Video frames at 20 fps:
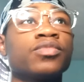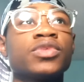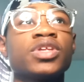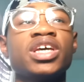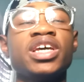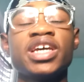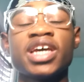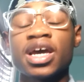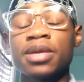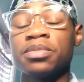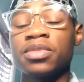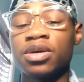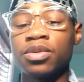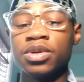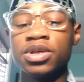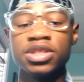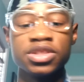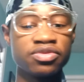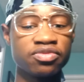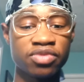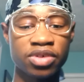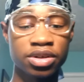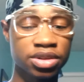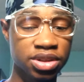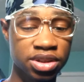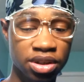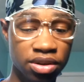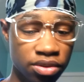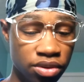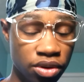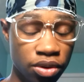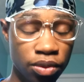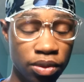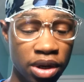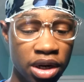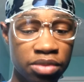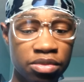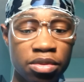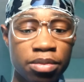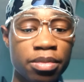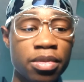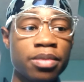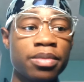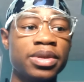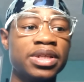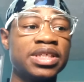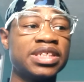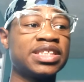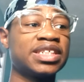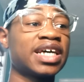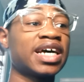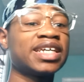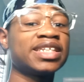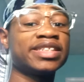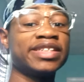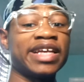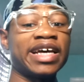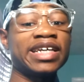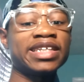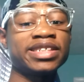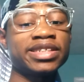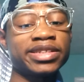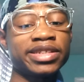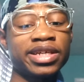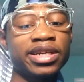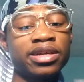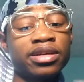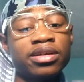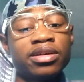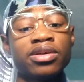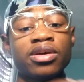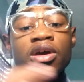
he came out with his first song or whatever. But besides that shit,